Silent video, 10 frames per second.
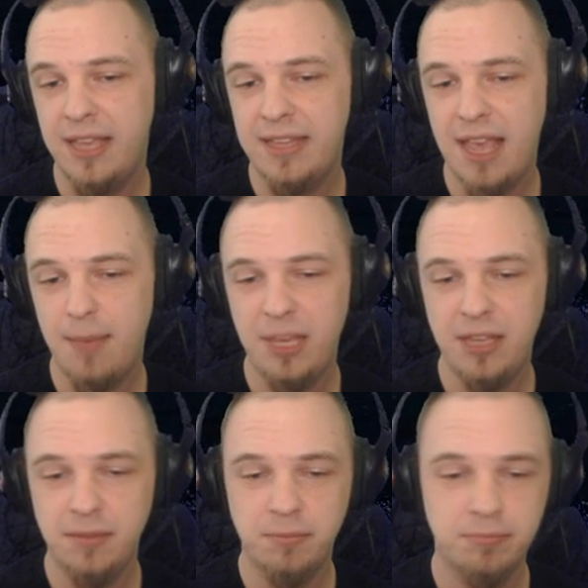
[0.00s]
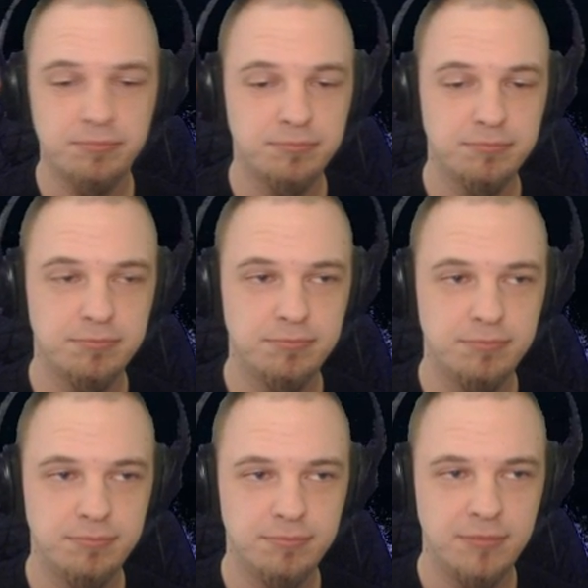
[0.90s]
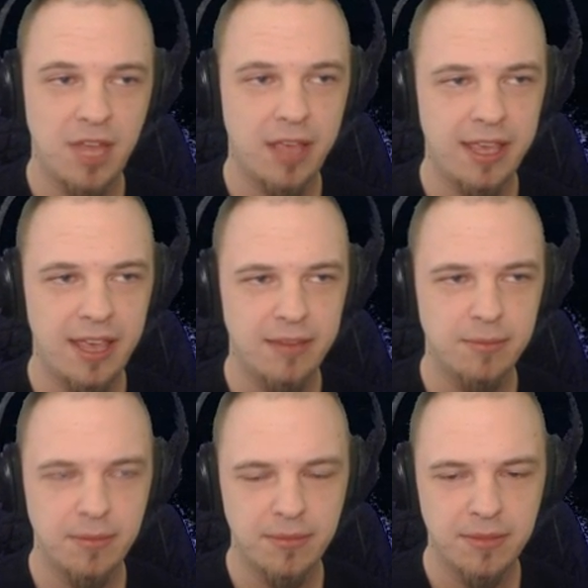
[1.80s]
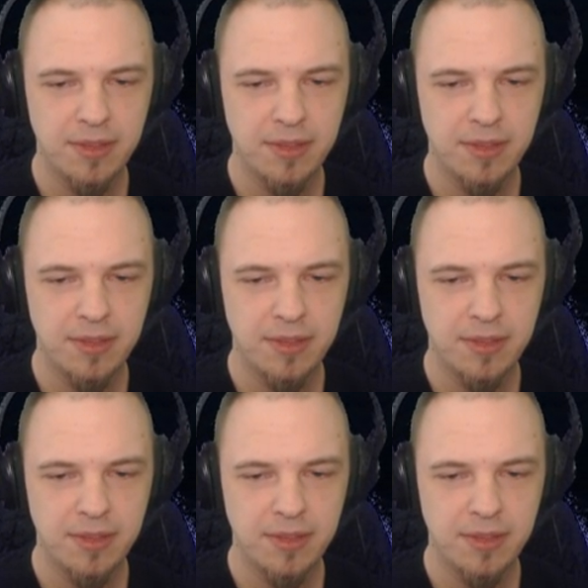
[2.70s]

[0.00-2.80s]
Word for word: I ain't that mean. Not yet.